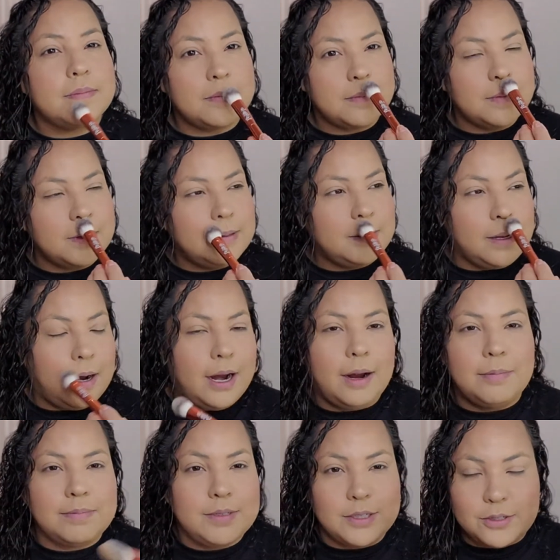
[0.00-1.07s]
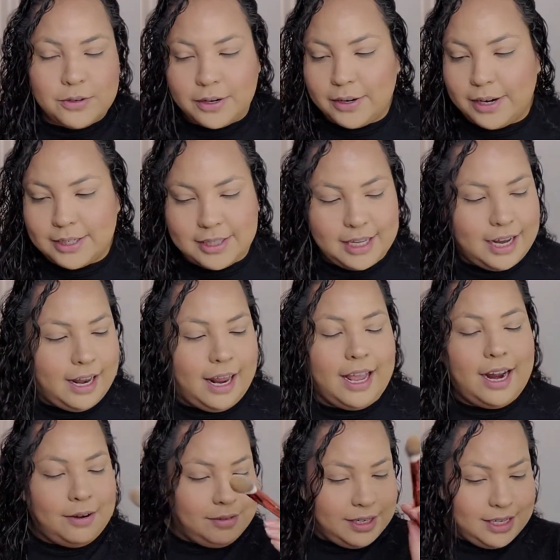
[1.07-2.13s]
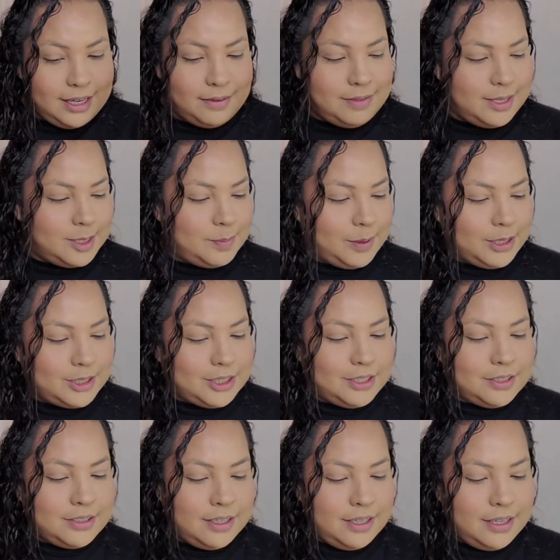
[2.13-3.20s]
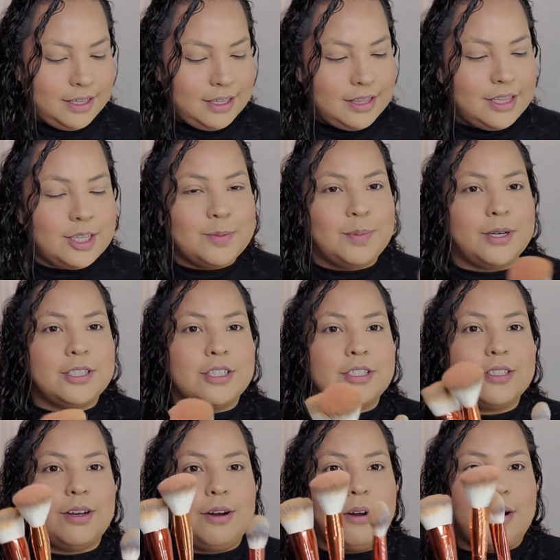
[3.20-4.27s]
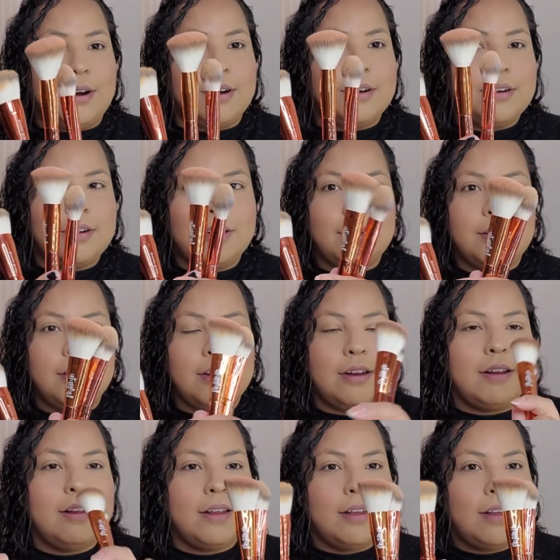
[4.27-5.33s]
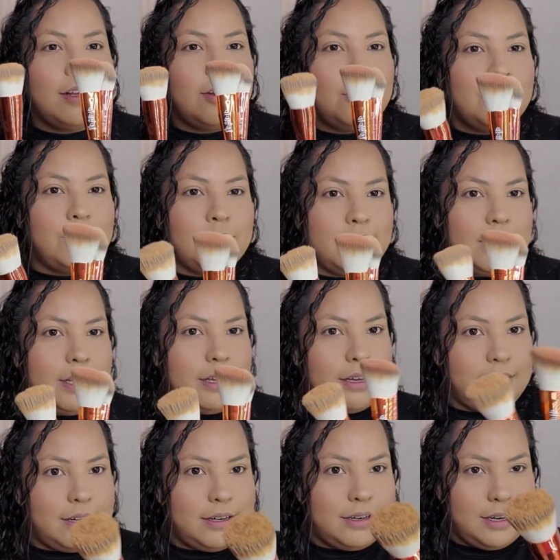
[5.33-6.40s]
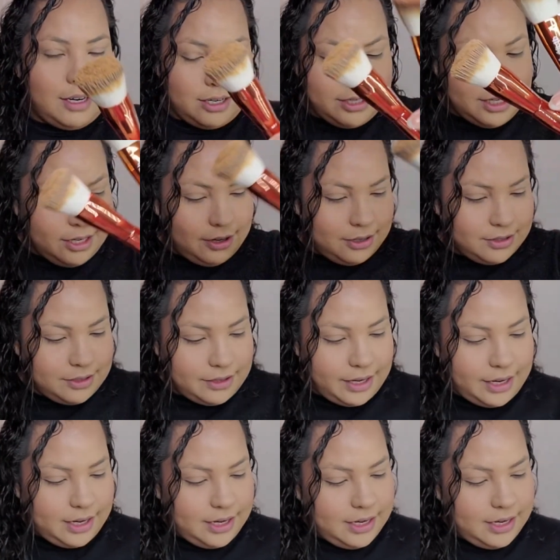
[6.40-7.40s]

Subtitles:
Sorry, I'm just going crazy with the highlight. I really love these brushes. These brushes are really good. I did all three.